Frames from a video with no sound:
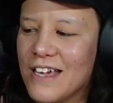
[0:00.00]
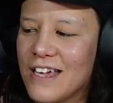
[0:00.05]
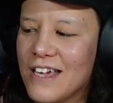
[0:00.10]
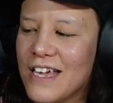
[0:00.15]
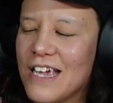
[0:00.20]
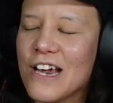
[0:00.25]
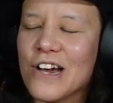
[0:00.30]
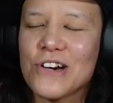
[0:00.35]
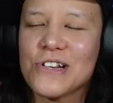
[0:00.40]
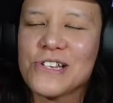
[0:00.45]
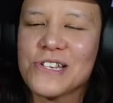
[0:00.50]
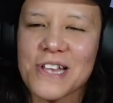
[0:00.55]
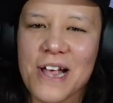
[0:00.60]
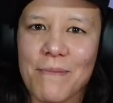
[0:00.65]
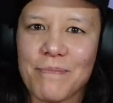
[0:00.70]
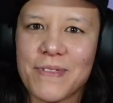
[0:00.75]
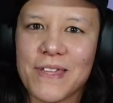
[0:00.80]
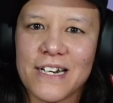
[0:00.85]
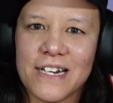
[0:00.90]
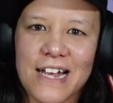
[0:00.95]
here's
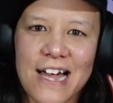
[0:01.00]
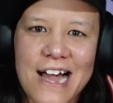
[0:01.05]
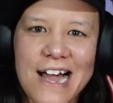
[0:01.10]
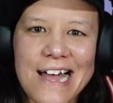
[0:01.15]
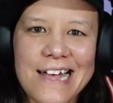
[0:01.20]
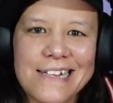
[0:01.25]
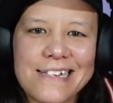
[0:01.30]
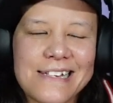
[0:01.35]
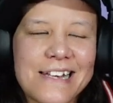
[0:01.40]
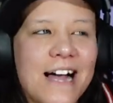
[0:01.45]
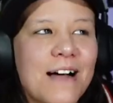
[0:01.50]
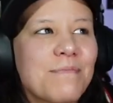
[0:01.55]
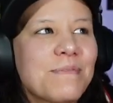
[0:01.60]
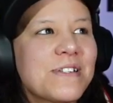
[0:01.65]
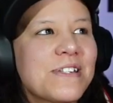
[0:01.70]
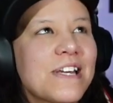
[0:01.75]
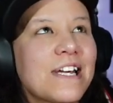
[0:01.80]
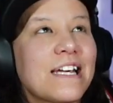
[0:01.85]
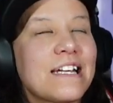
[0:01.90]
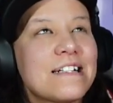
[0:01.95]
something, guys. I'm
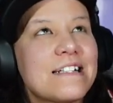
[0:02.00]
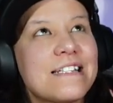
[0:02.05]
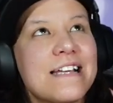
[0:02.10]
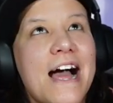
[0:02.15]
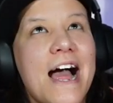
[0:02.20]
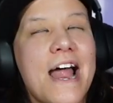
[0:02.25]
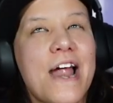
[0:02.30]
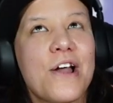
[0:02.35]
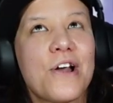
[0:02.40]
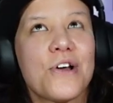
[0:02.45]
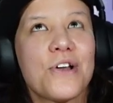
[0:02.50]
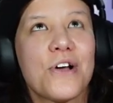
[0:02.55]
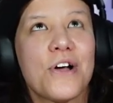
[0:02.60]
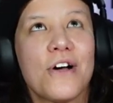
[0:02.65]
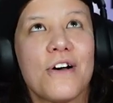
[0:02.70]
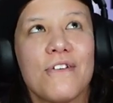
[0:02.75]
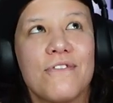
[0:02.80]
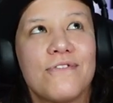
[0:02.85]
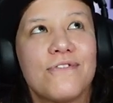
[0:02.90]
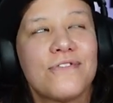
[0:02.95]
sick and tired
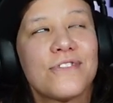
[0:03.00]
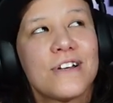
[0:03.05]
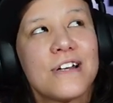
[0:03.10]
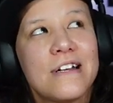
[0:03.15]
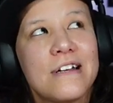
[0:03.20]
of